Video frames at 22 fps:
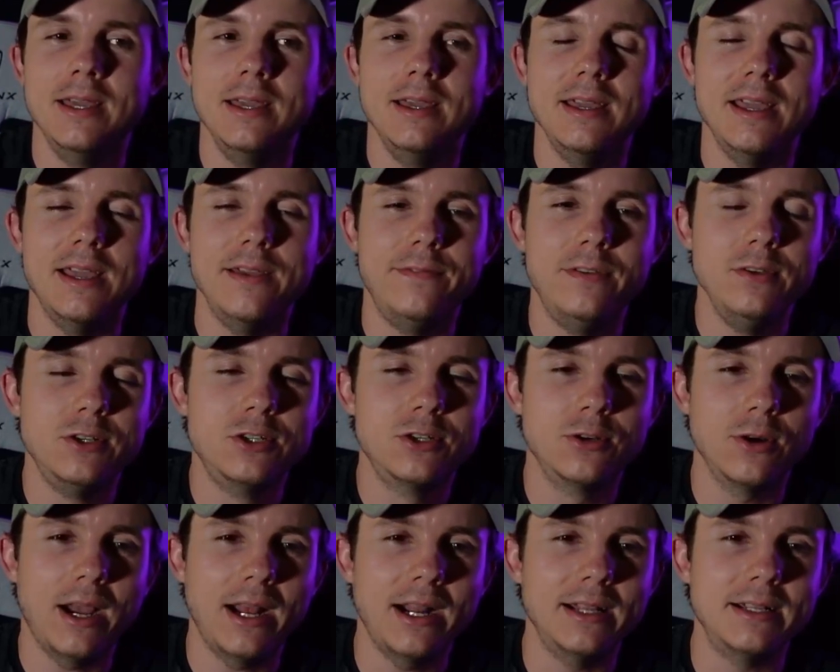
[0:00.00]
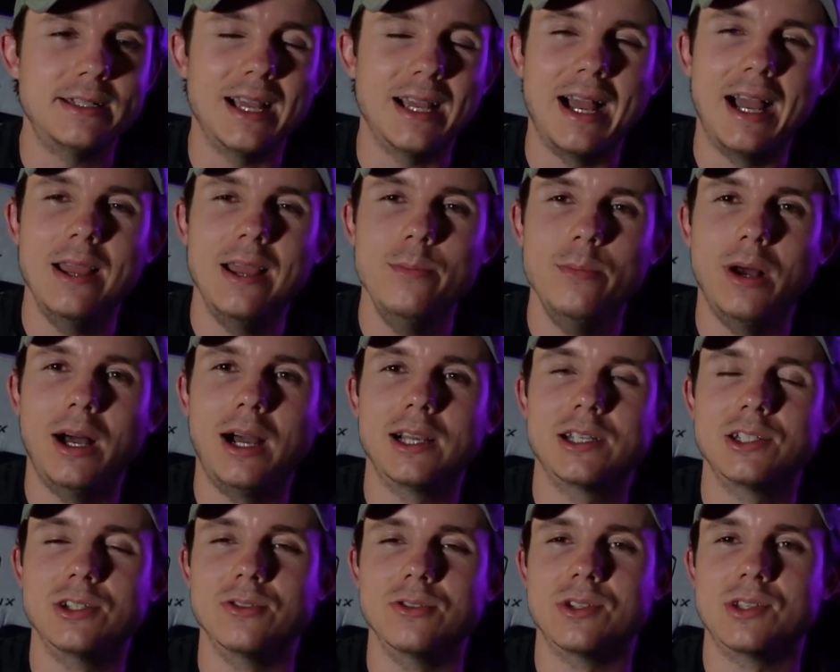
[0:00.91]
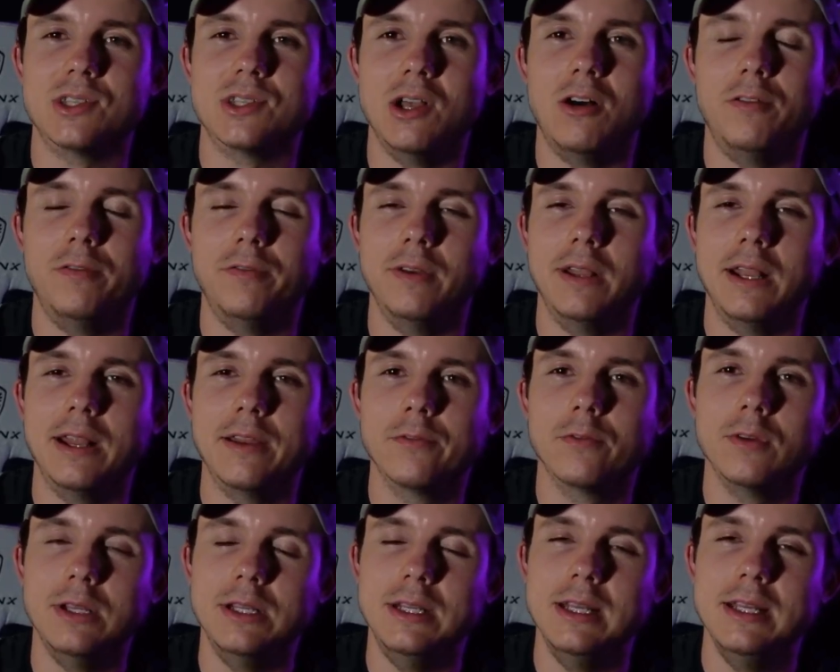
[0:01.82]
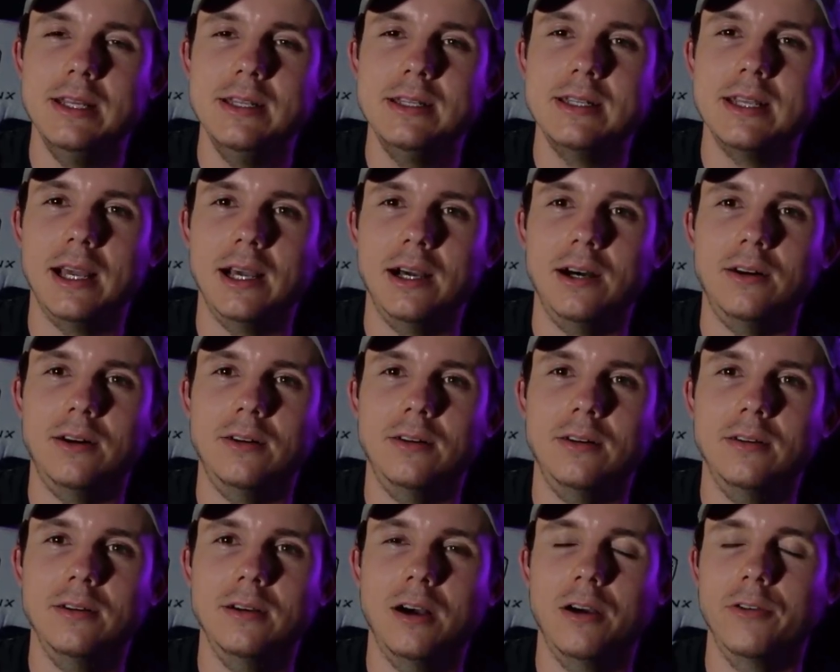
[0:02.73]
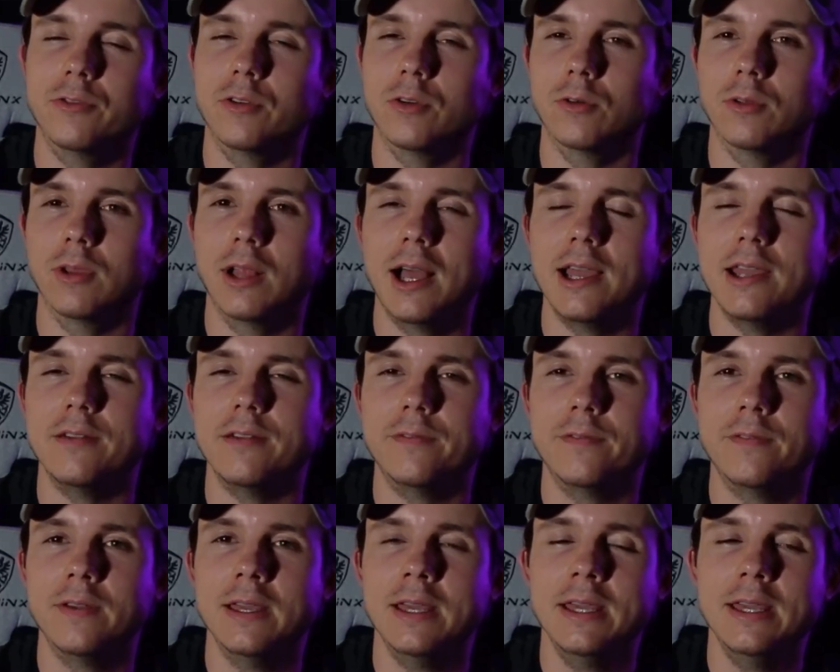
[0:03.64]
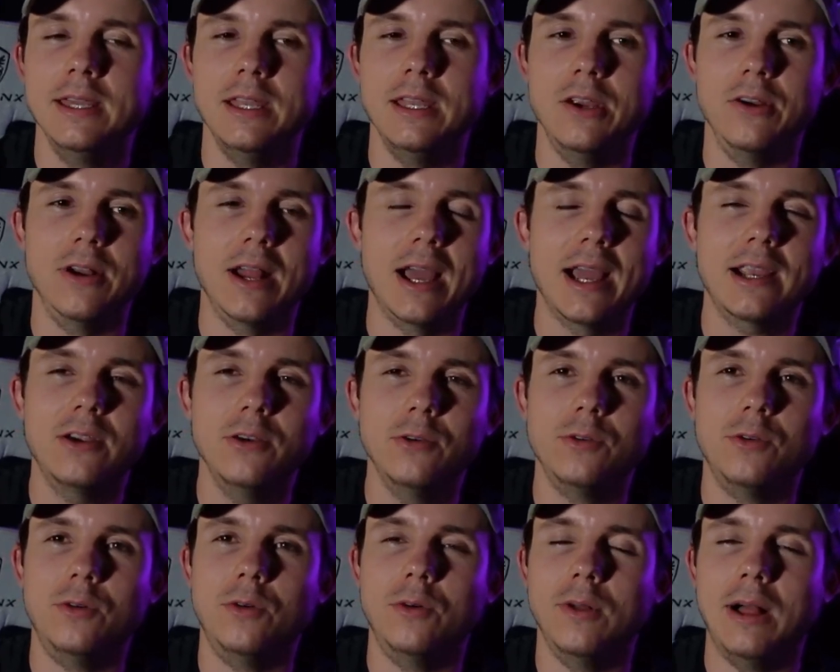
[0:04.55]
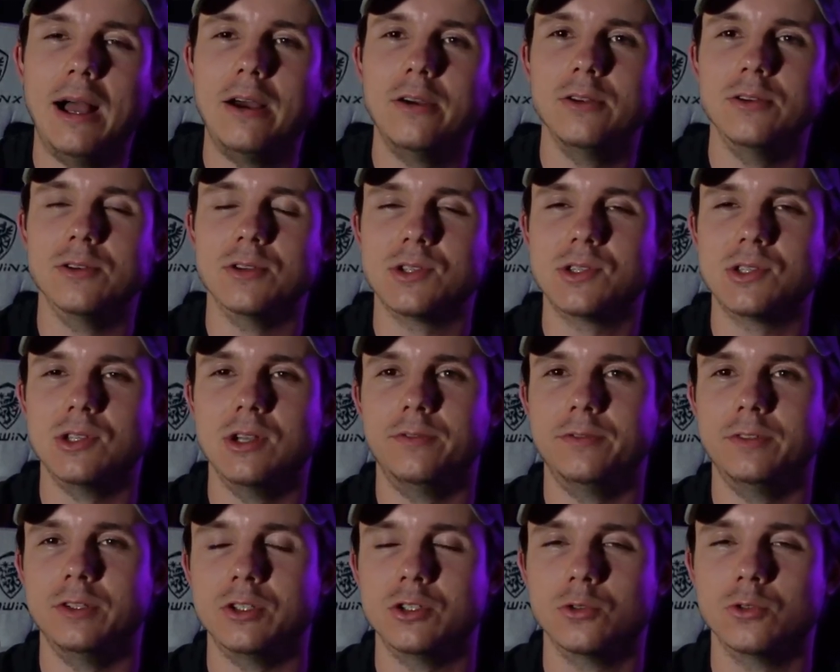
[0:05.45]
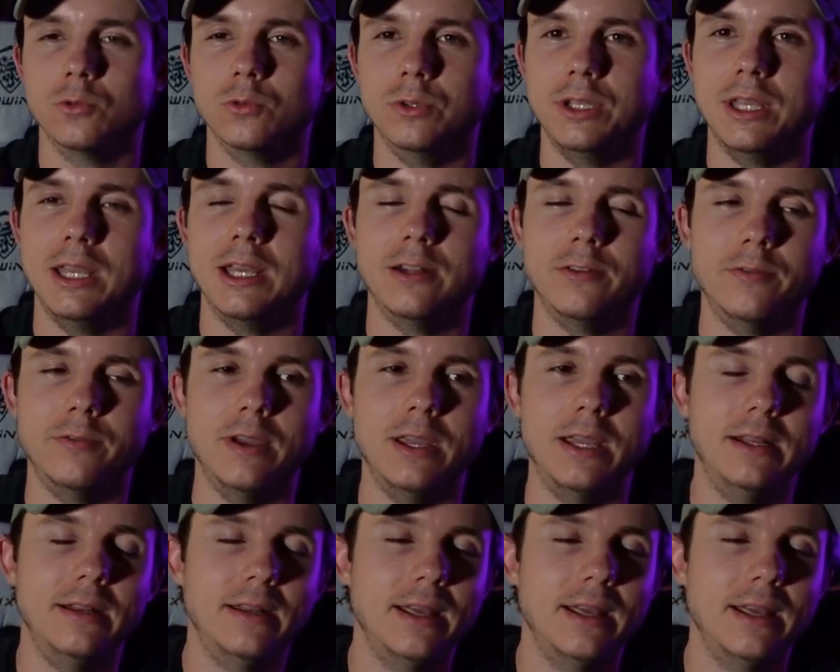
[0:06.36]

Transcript: If you try to time box yourself in every detail of your life, you're not going to allow yourself to truly innovate.